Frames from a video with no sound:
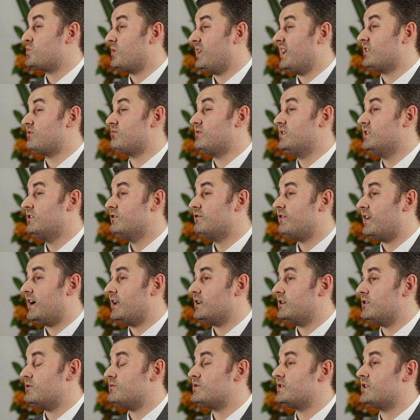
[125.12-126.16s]
will add real
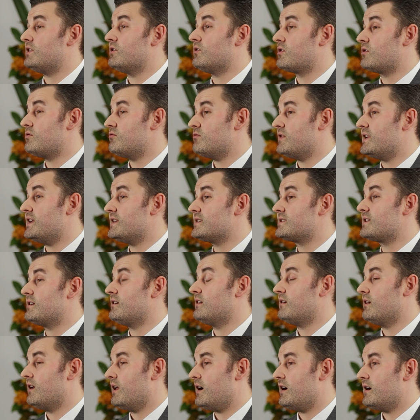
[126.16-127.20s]
value to your careers
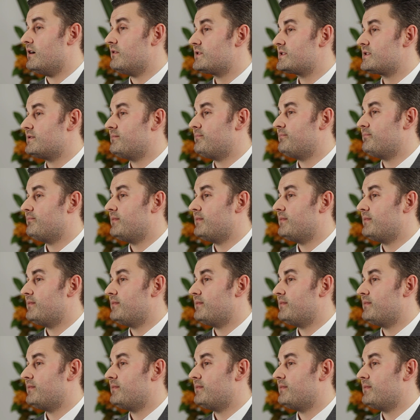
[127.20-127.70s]
and lives.